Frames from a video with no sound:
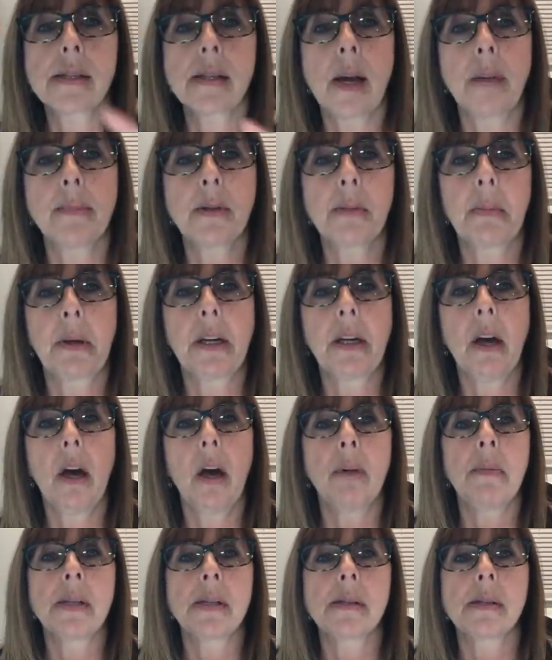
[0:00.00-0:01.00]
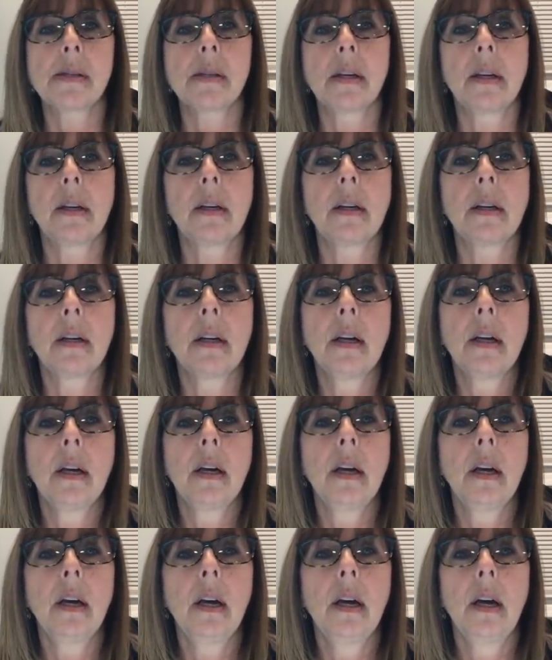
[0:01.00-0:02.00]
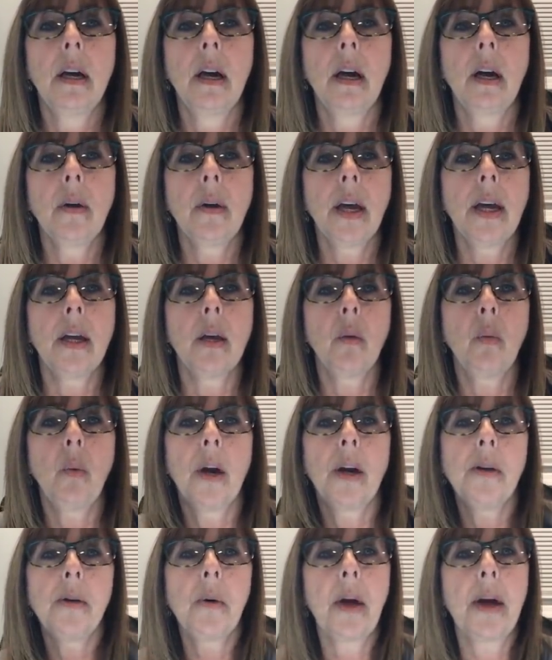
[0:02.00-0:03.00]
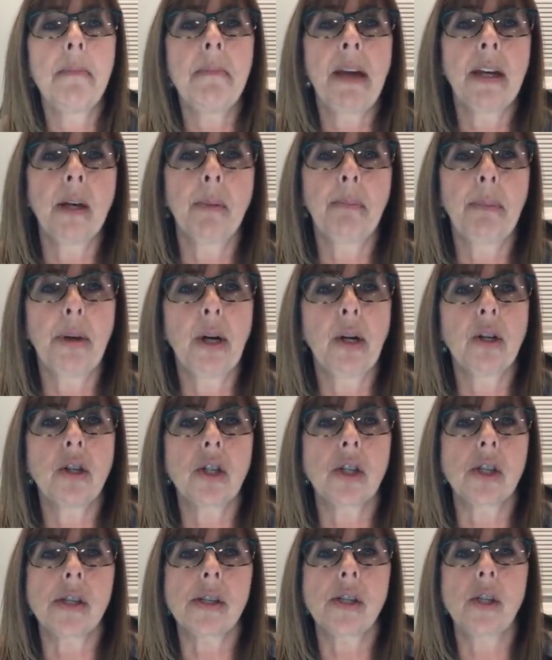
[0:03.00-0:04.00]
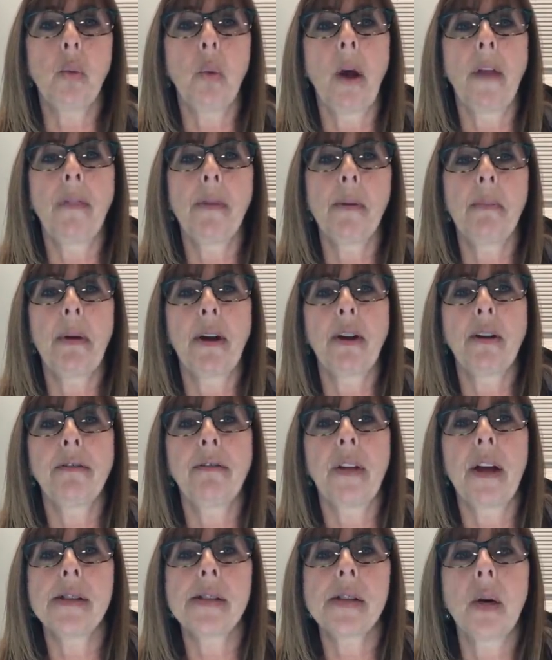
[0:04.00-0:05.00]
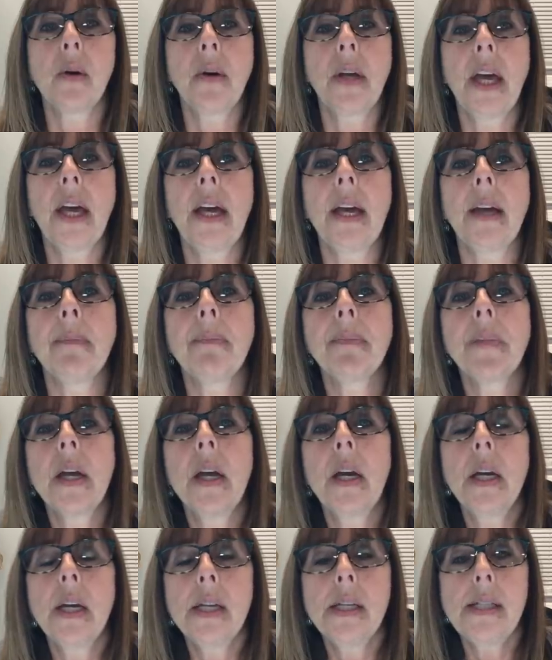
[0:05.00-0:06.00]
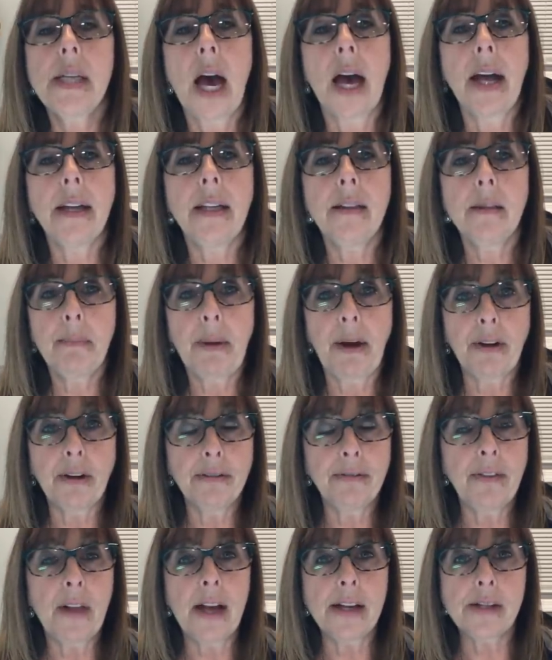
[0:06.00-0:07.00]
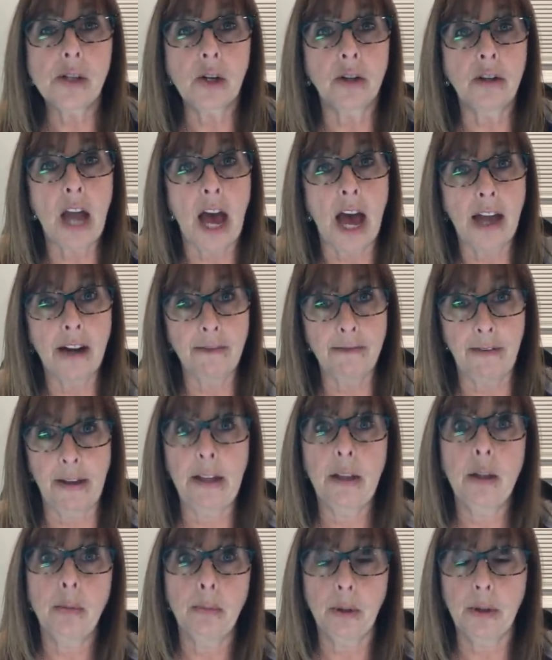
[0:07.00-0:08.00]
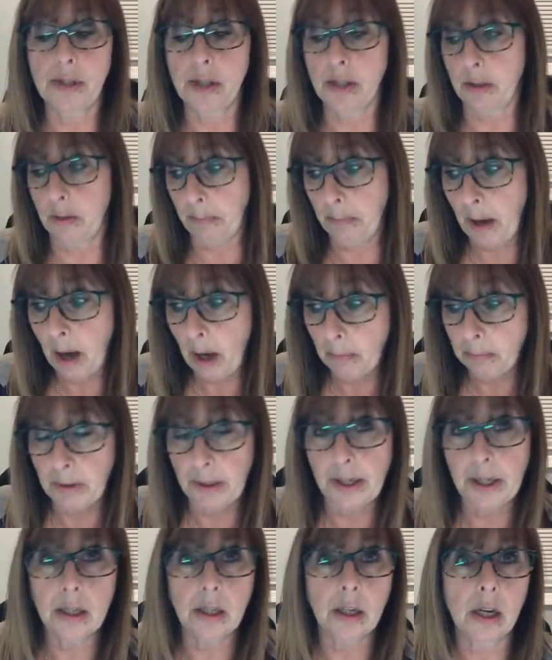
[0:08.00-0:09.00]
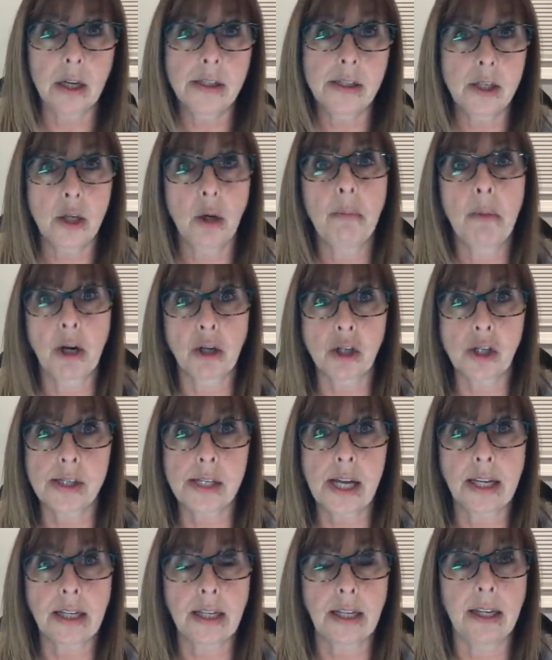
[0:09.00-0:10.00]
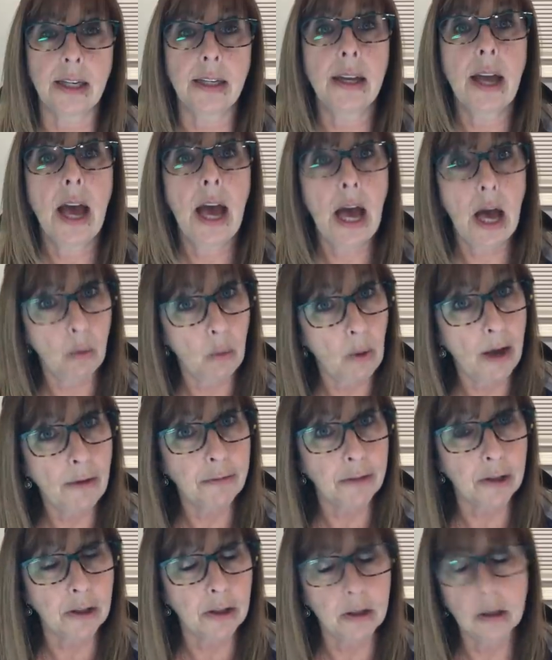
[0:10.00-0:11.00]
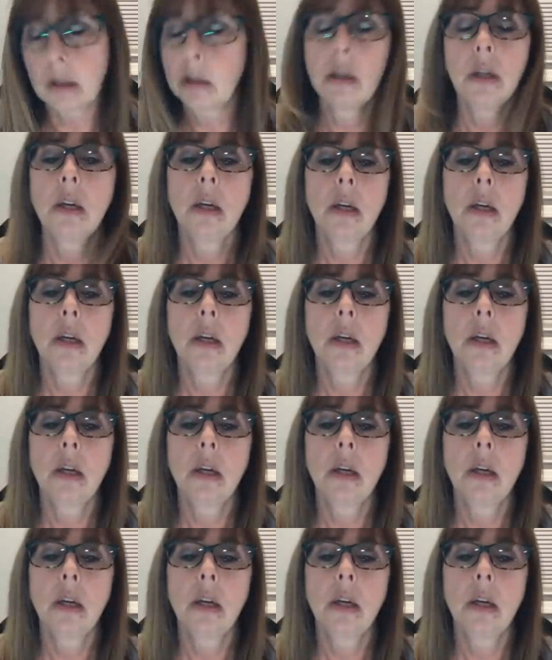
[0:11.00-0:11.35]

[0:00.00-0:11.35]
of stopped my comments there. Okay, where do I make a purchase? You want the butterflies. Okay, Dottie, the butterflies are not available to the public until March 2nd. However,